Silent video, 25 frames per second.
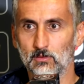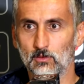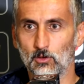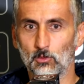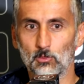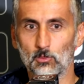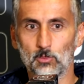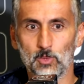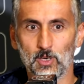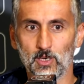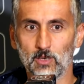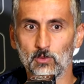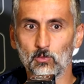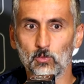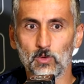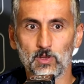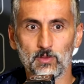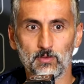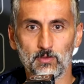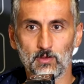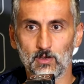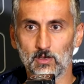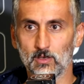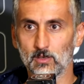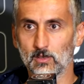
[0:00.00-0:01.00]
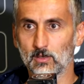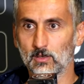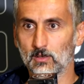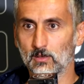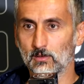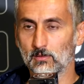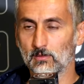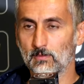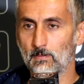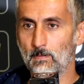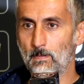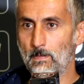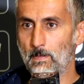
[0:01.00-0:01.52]
comparing with
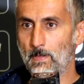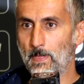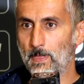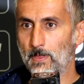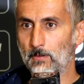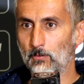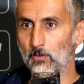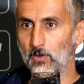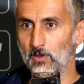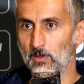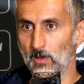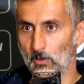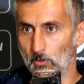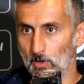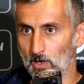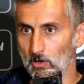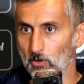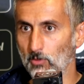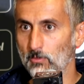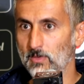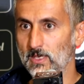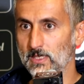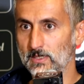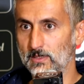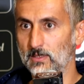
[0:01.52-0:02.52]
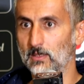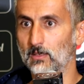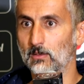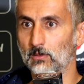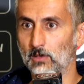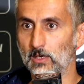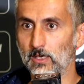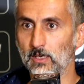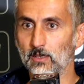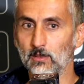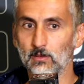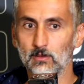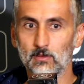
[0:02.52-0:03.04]
our domestic
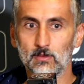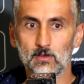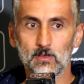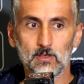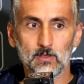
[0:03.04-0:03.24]
league.